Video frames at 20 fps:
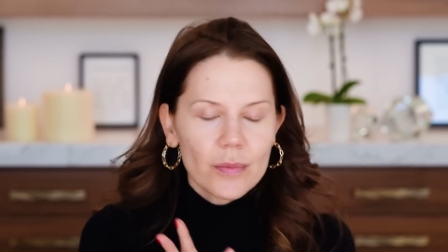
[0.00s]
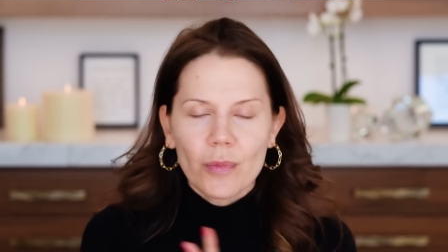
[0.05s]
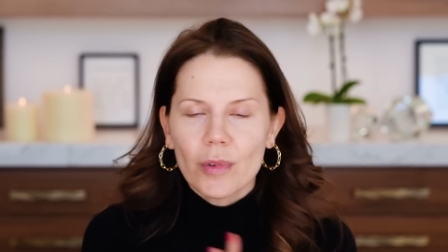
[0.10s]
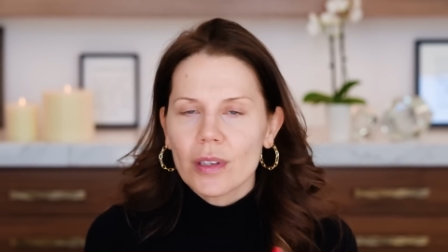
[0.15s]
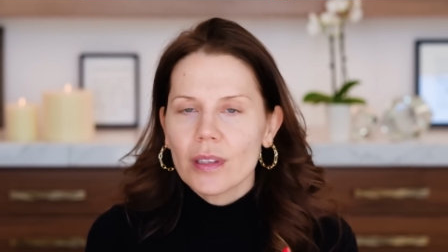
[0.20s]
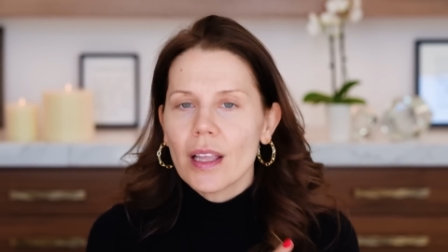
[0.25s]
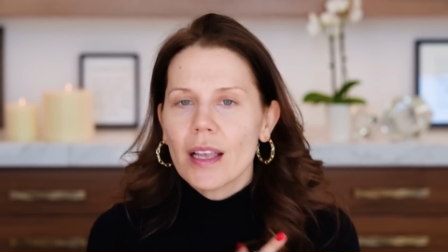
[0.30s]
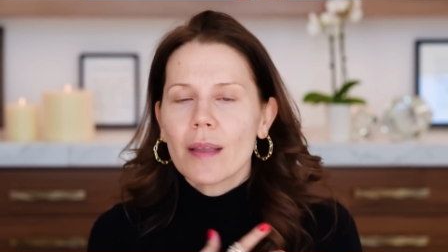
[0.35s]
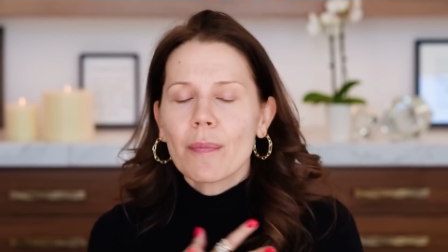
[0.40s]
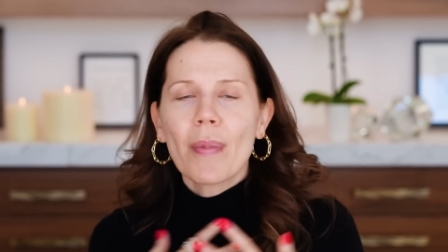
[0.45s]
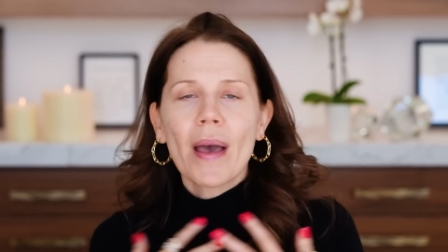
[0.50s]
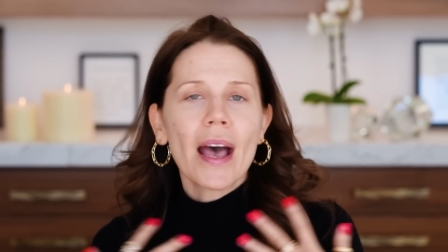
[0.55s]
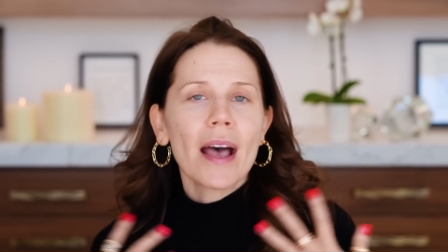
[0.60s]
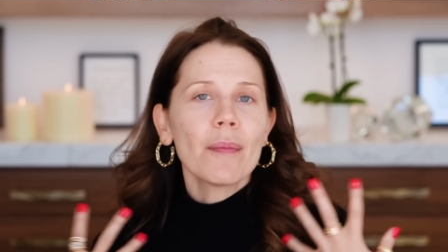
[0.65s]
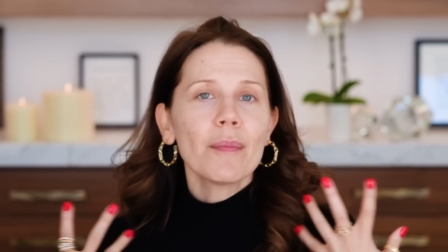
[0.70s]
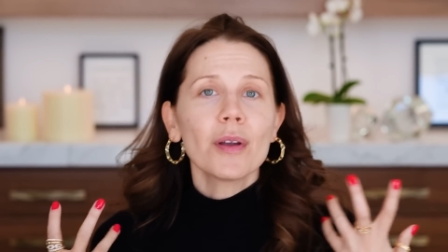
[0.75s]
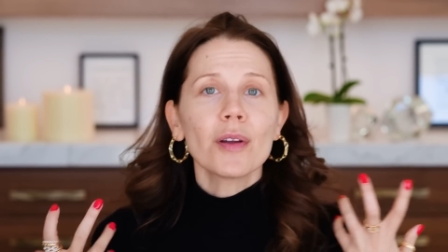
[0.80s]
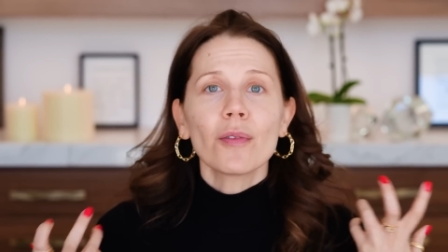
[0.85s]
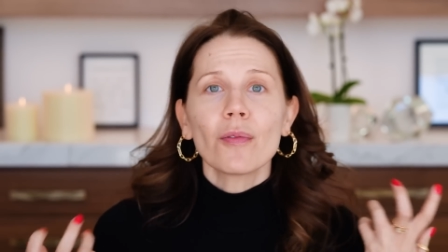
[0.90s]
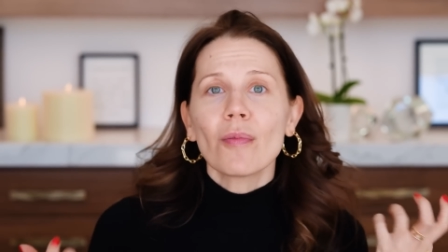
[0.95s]
and we're like, Pat
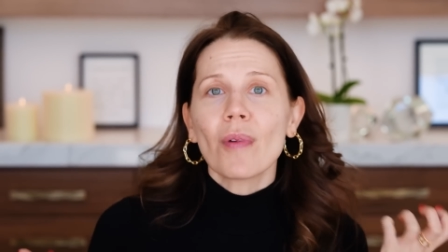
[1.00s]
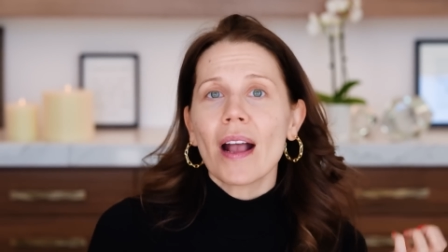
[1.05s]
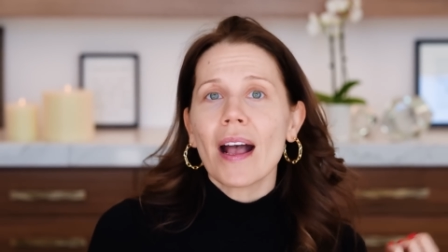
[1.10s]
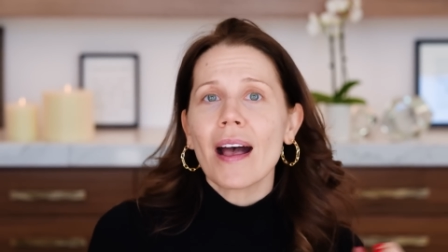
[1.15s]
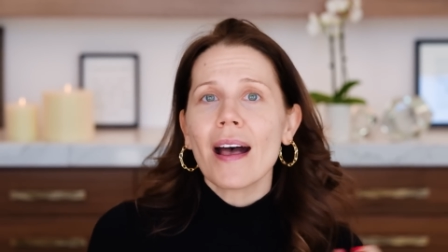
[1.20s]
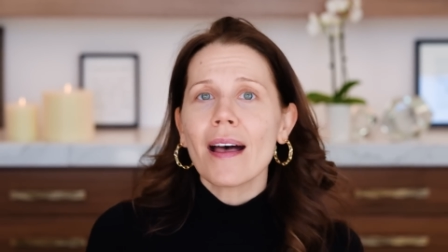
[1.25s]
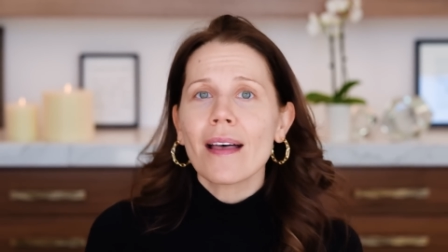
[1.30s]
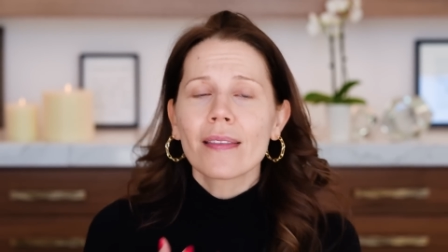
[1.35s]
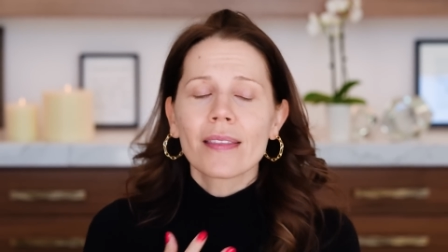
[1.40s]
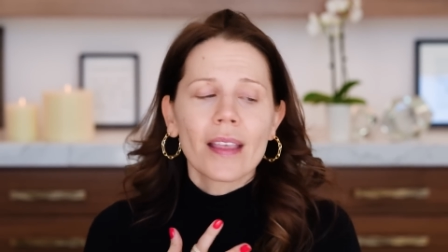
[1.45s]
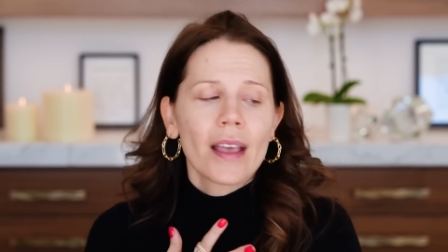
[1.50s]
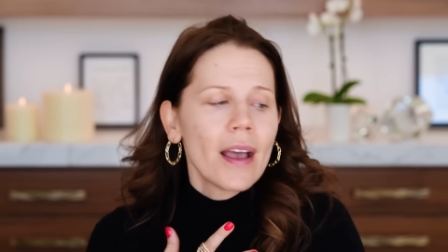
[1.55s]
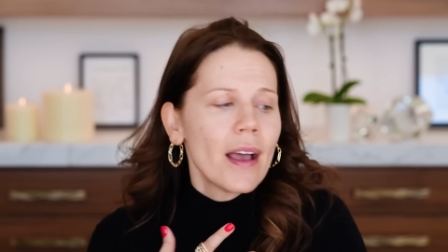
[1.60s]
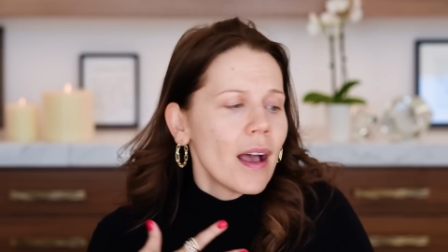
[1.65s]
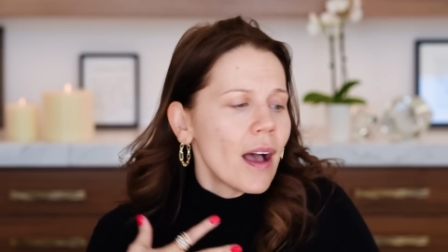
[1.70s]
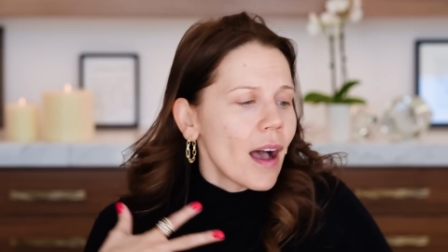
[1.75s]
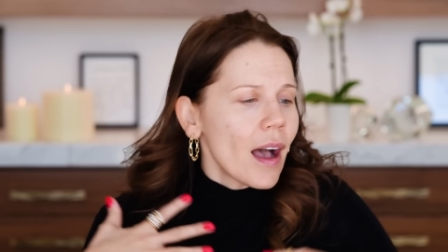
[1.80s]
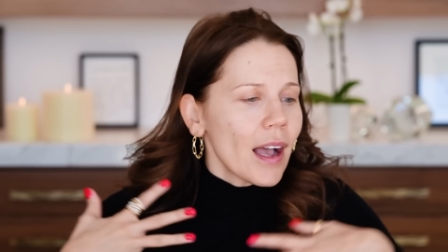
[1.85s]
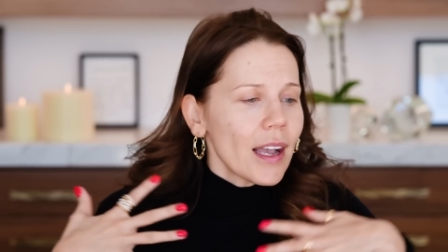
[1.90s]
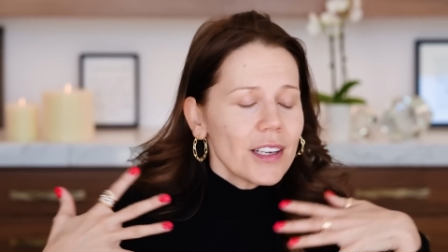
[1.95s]
McGrath,
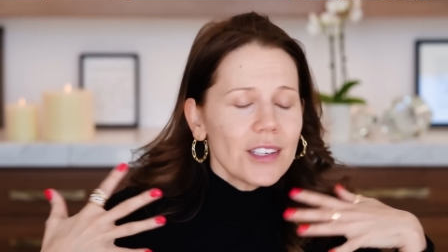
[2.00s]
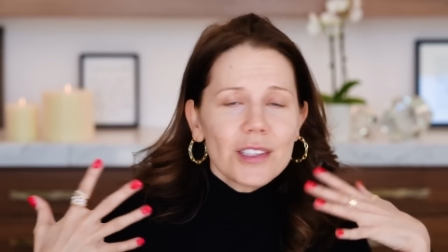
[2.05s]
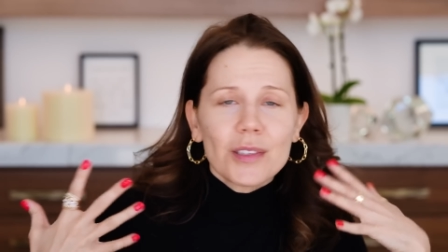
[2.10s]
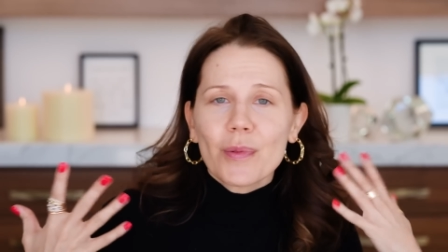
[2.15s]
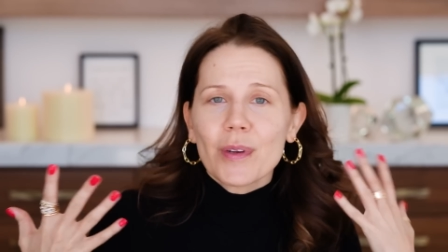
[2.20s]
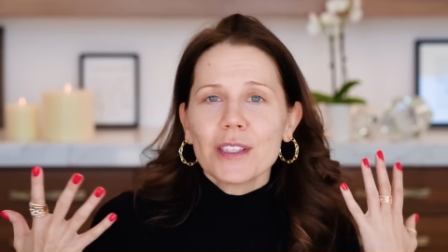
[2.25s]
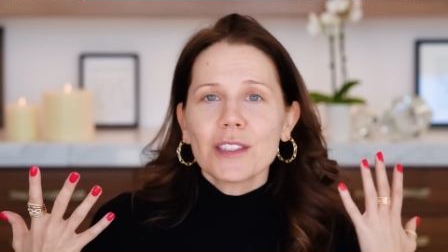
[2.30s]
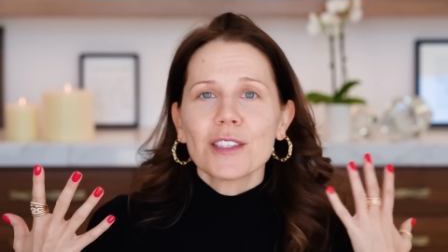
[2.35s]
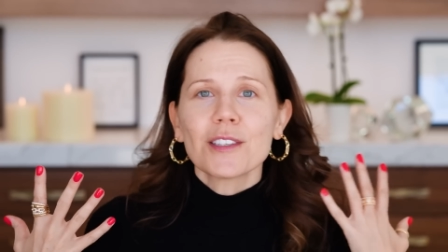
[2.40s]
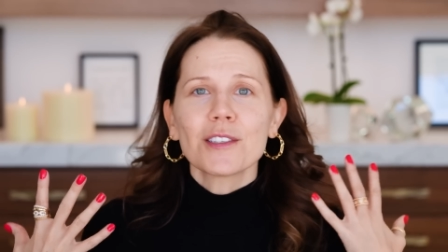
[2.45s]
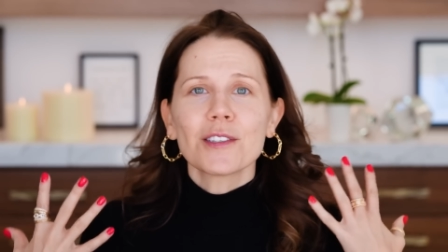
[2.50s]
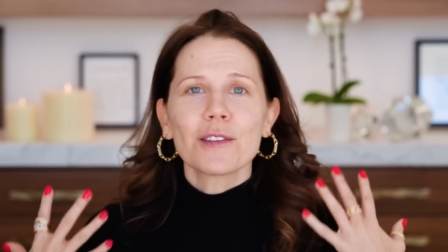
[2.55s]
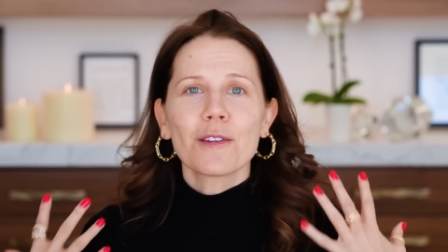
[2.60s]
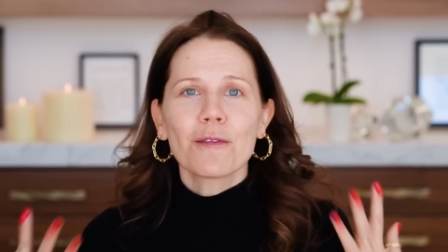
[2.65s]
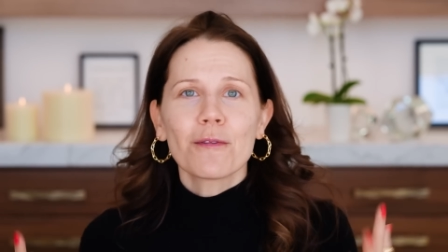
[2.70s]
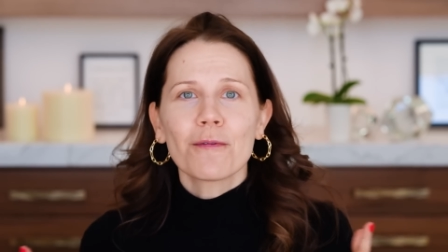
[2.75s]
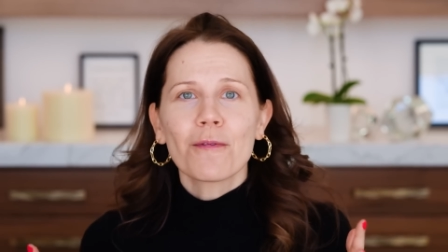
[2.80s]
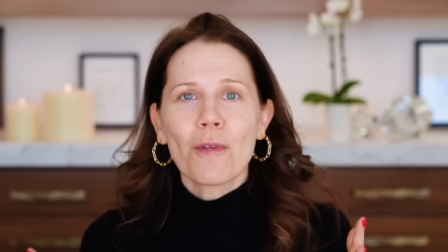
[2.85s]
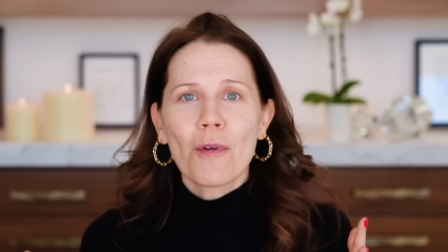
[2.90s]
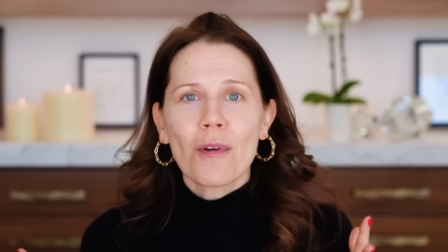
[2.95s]
I just went to
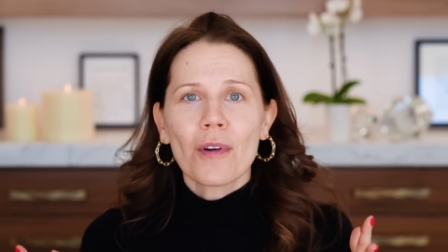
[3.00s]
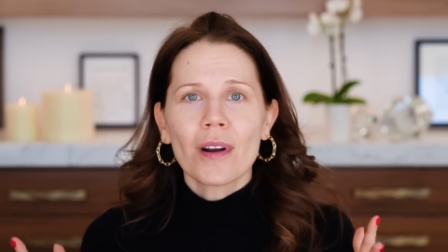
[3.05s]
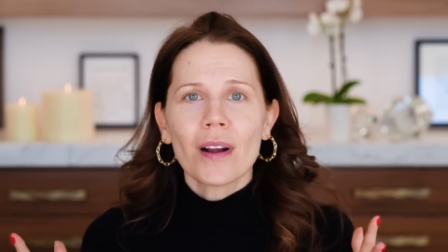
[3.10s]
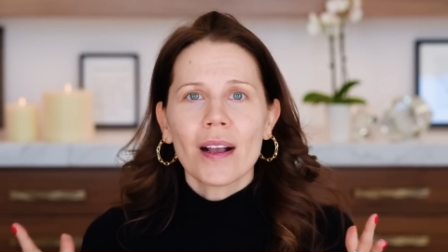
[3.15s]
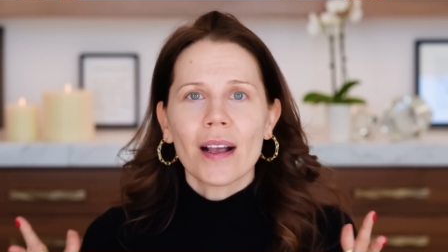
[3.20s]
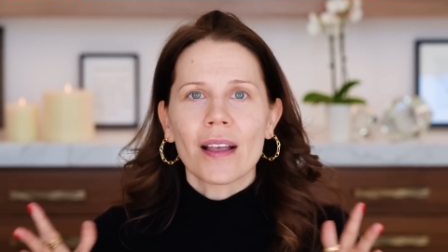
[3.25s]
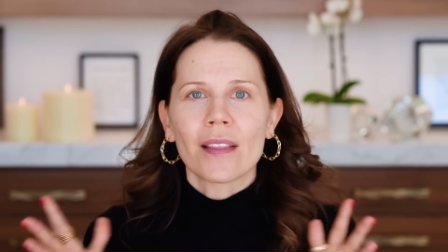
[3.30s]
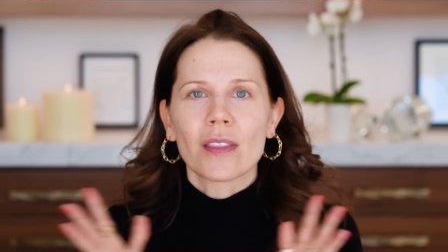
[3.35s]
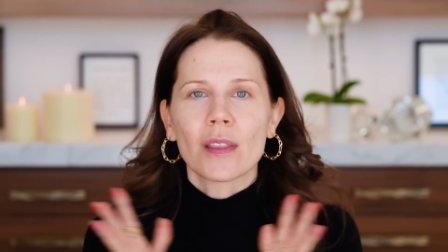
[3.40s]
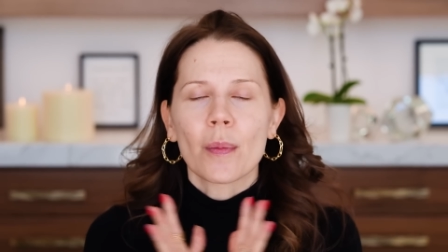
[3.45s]
Sephora.